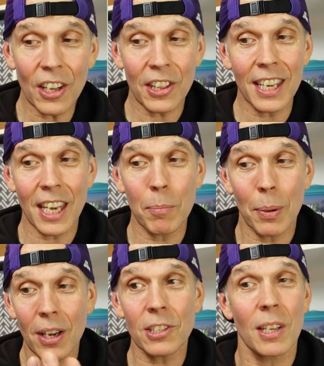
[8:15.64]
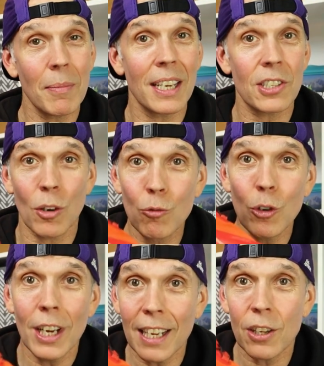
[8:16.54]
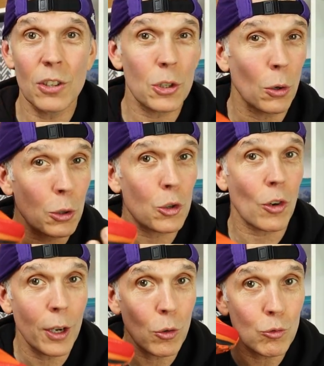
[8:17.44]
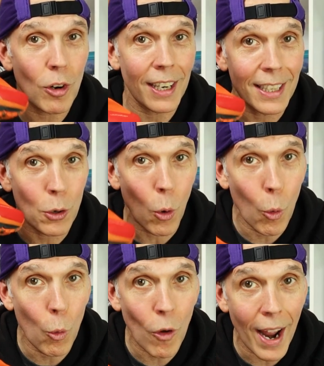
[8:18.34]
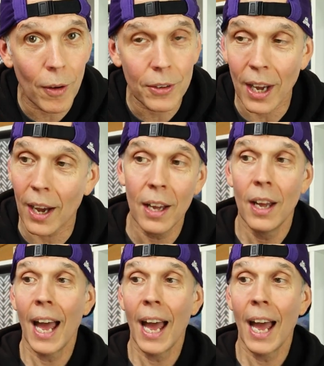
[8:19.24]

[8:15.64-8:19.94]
I think it personally makes a really good sort of trail running all-rounder.